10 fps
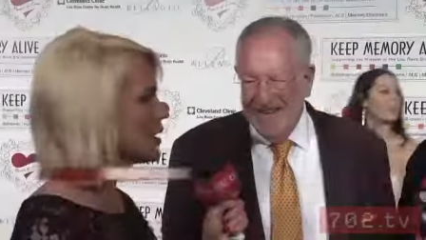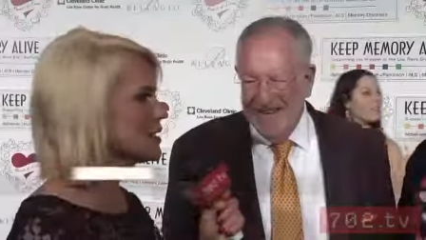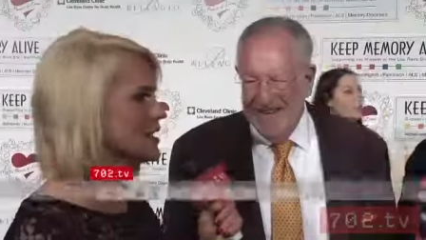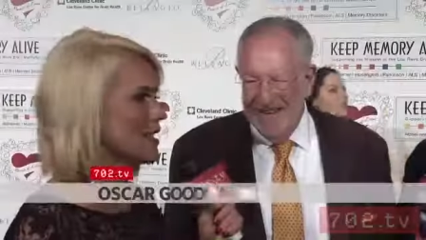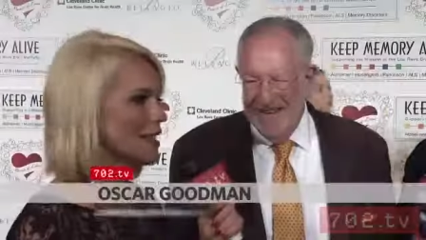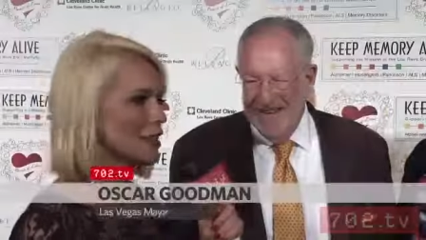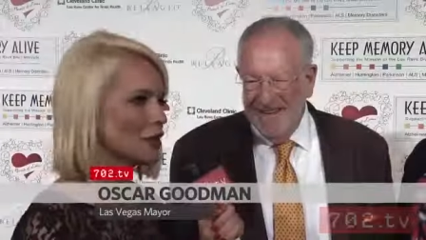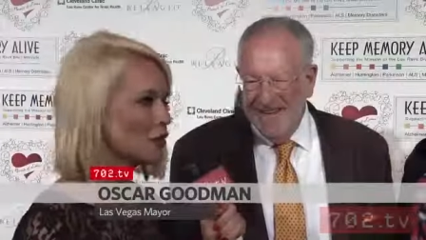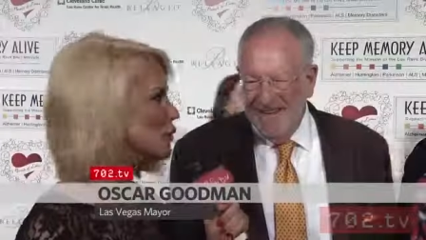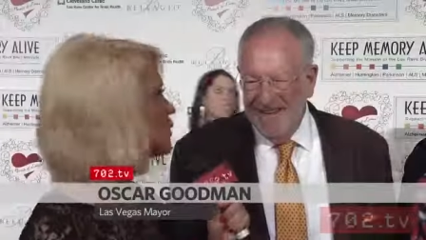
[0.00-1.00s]
What is the
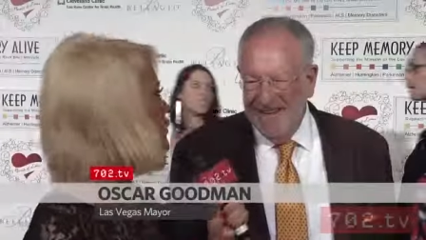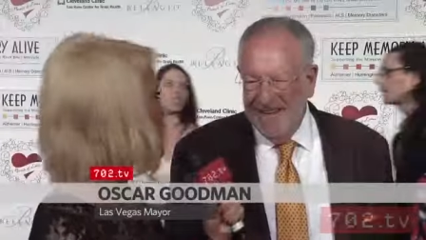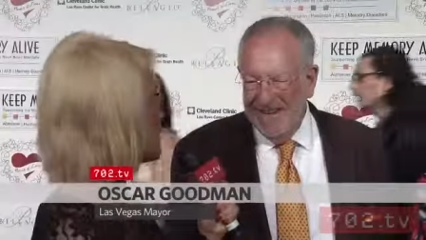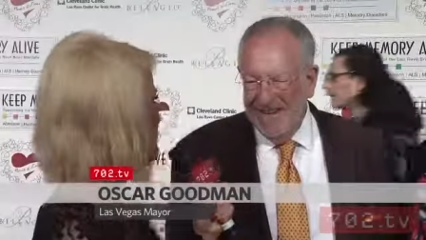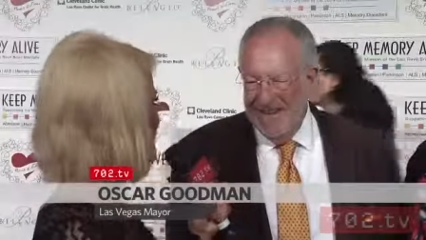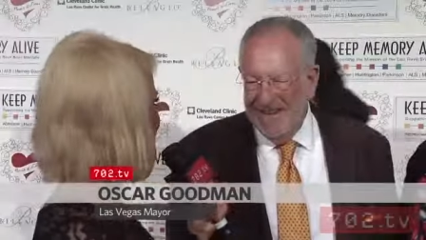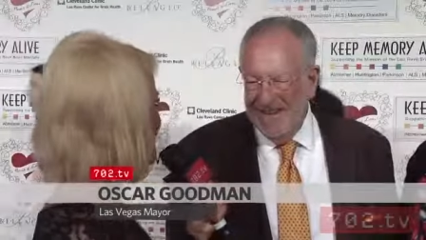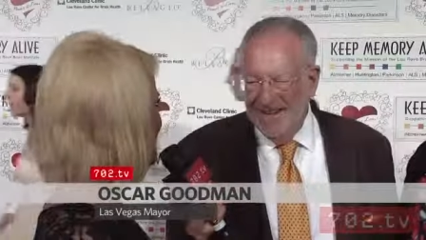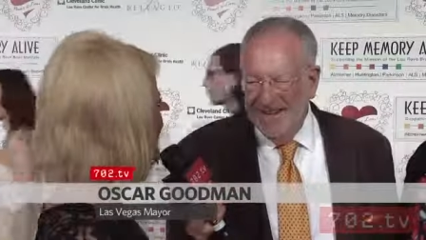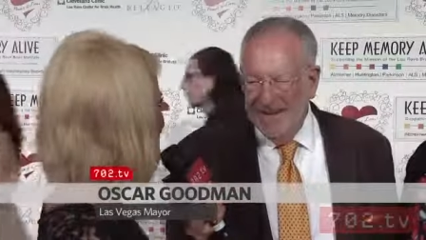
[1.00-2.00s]
Lou Ruvo building
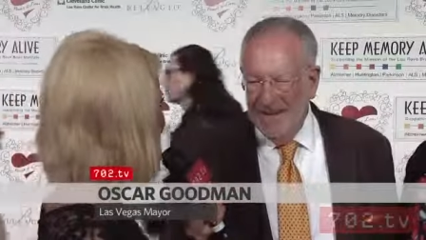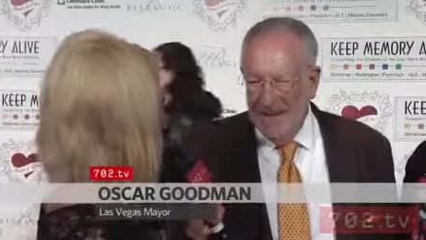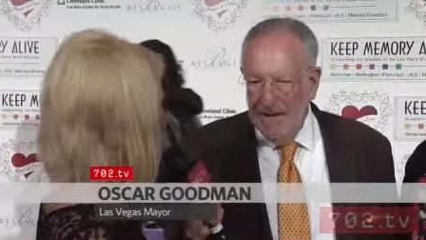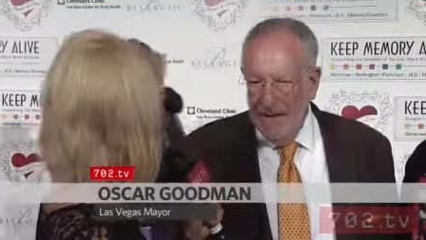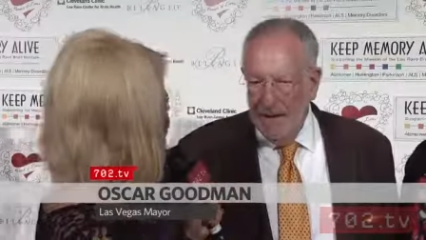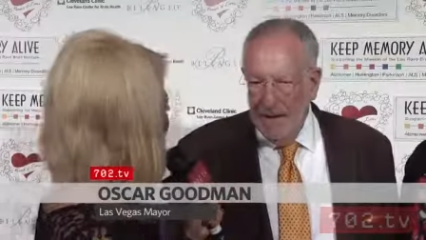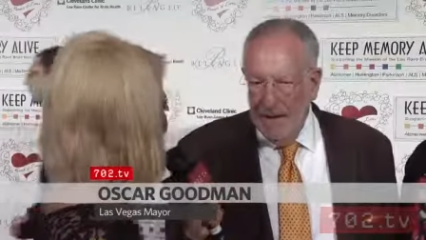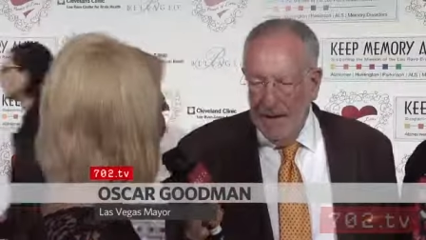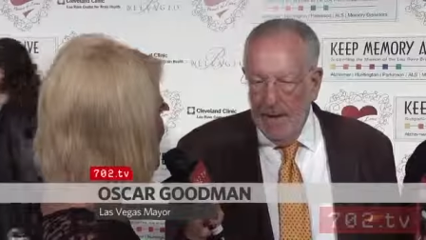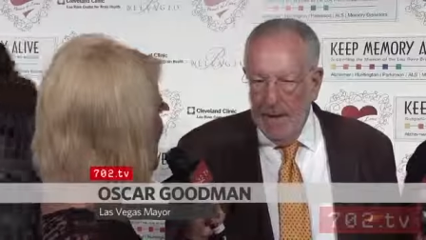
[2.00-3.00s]
going to do for
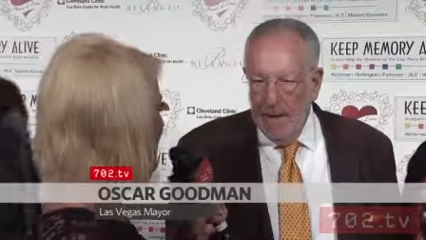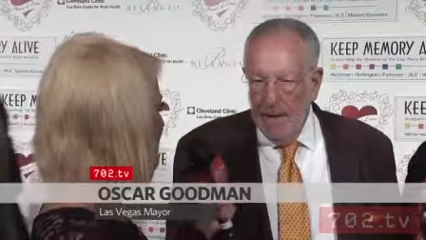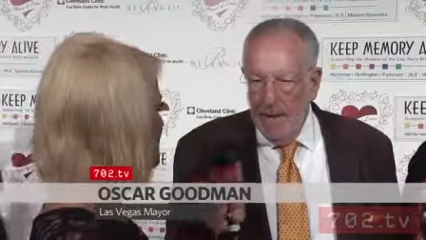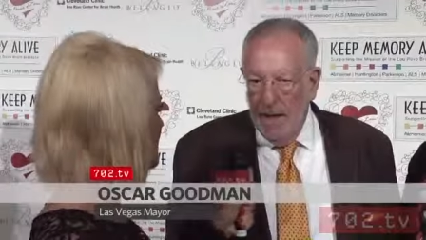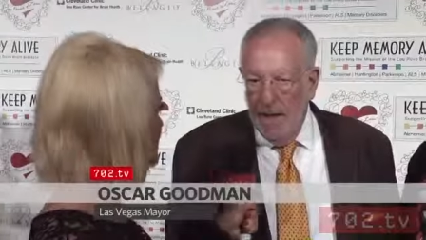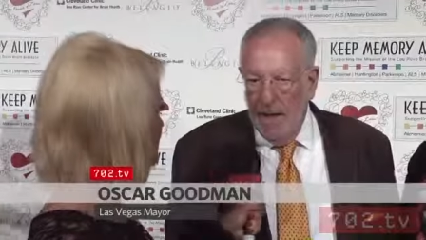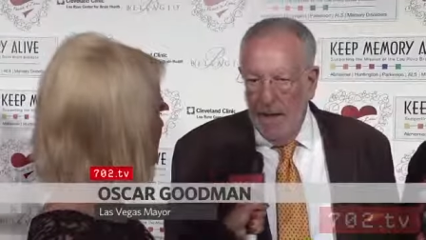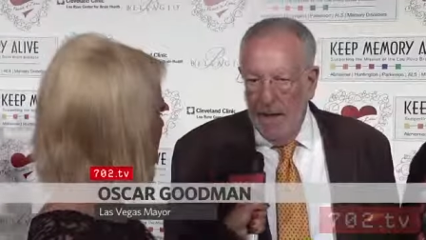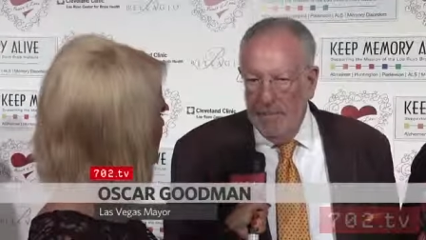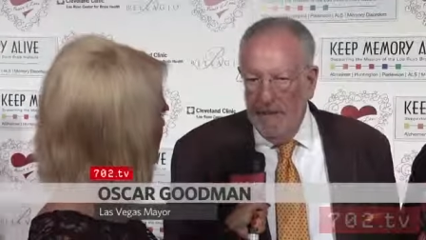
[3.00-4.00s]
downtown Las Vegas?
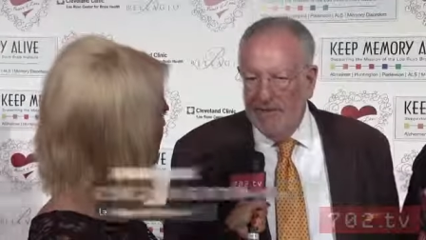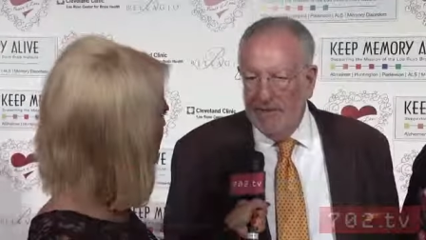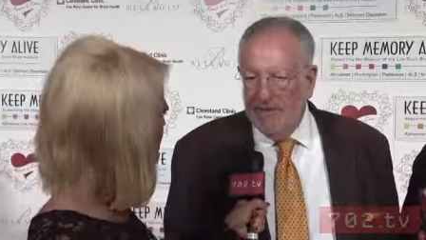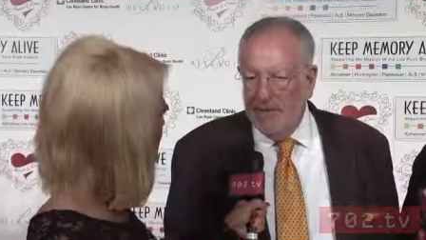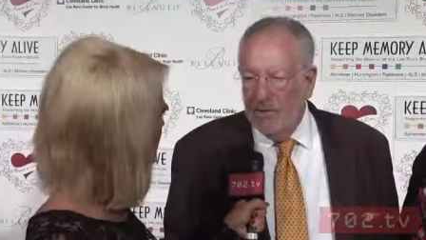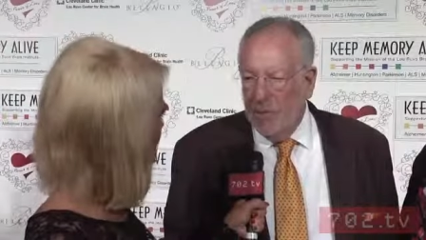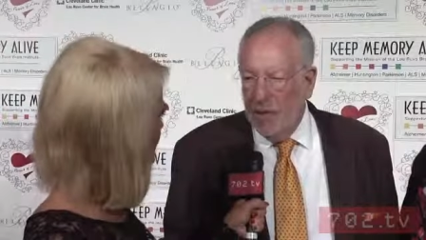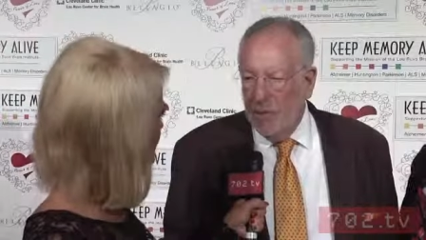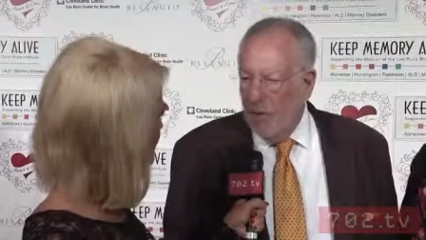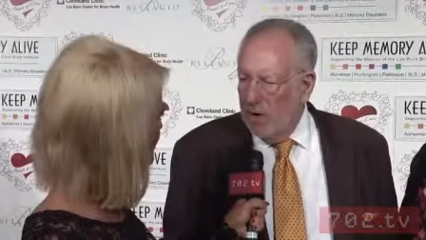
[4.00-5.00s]
It makes us into
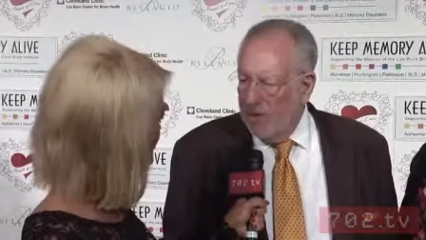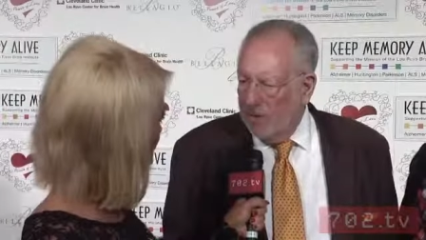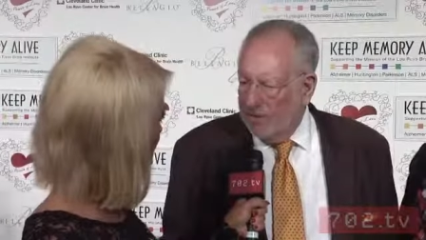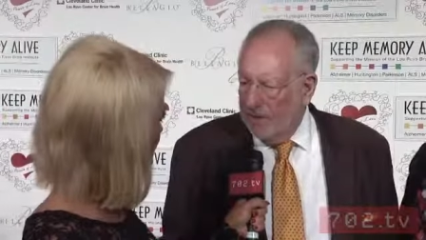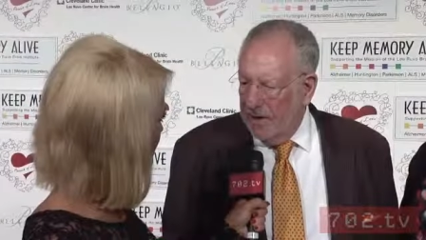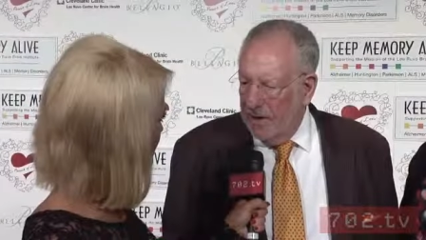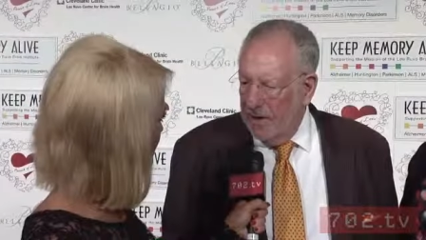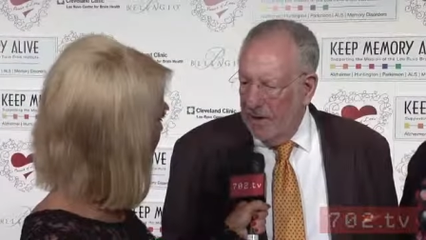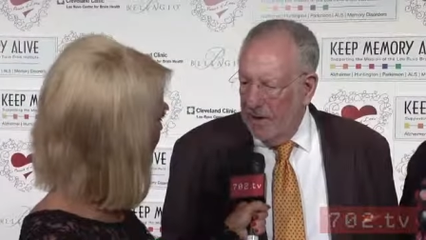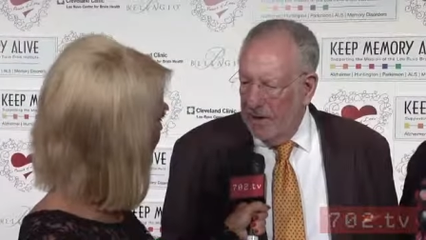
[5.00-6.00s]
a world-class city.
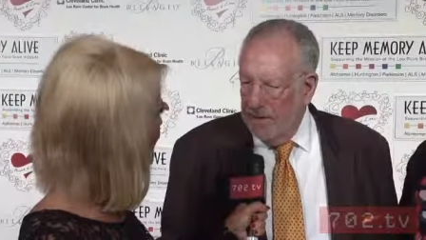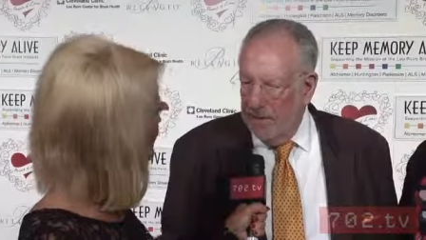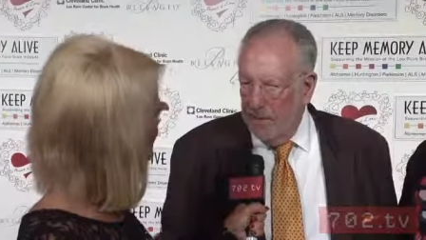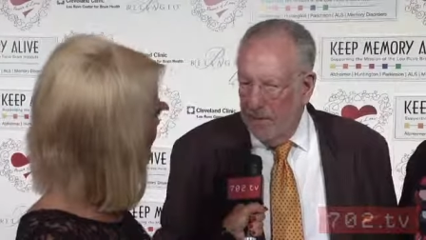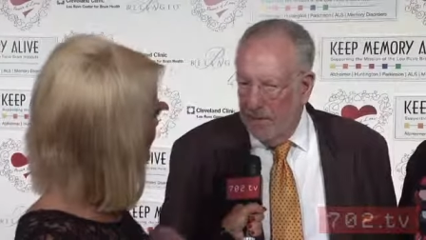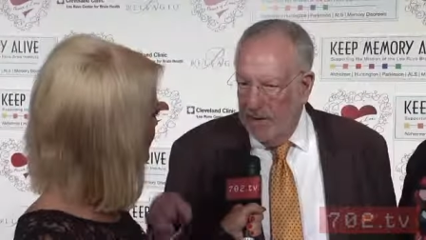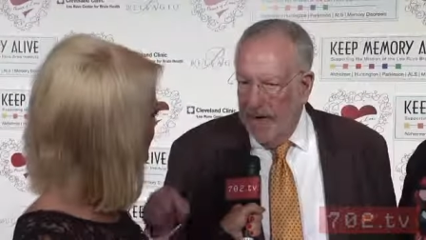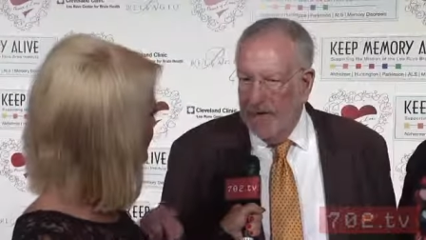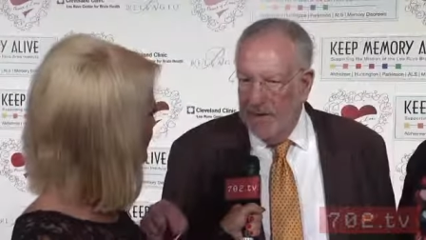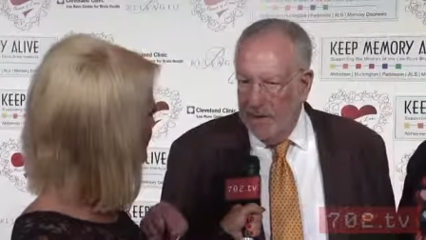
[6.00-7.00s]
We're
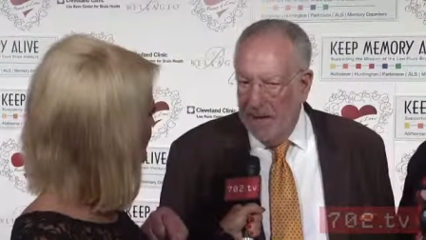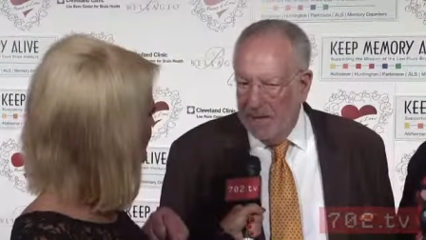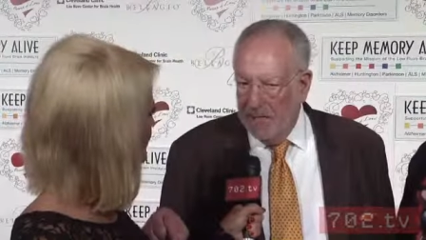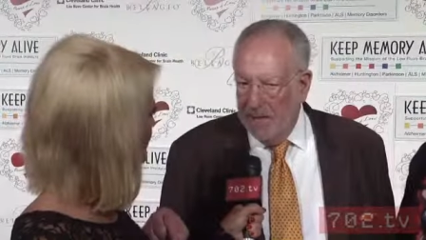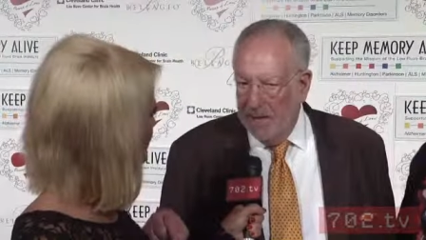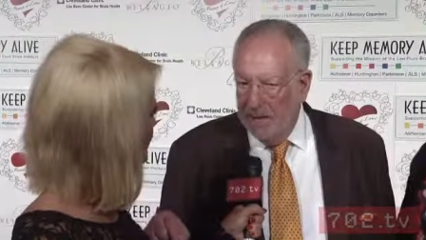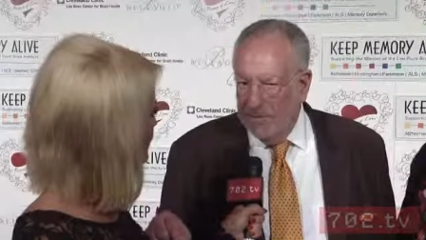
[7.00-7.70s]
now in the major leagues.